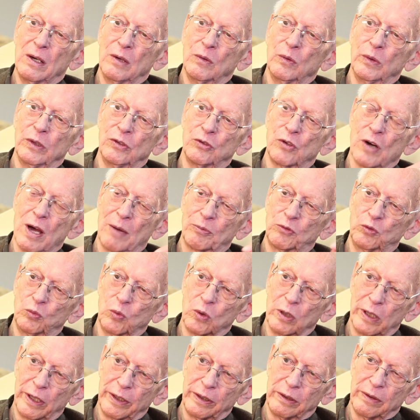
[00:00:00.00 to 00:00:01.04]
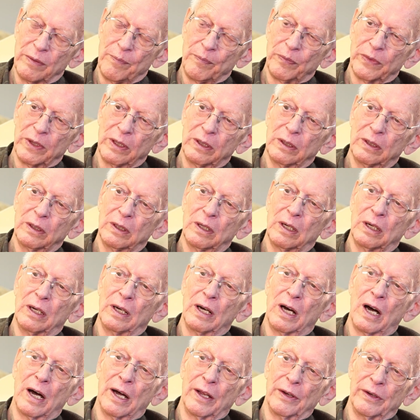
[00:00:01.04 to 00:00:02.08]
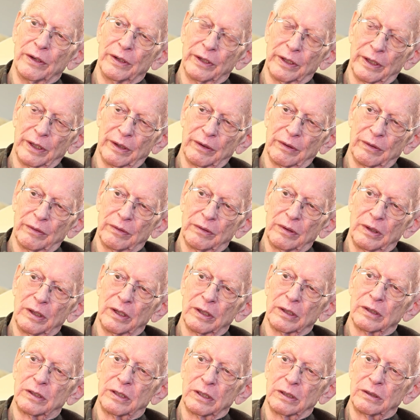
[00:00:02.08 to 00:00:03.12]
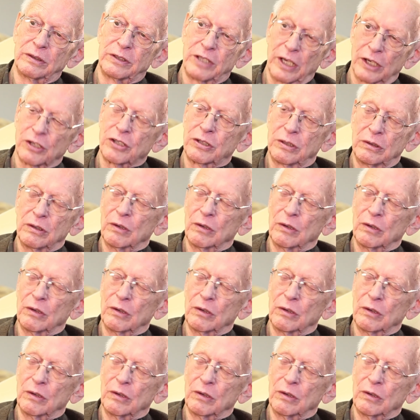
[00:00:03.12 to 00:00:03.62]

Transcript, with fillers: We dropped one on uh, at the test.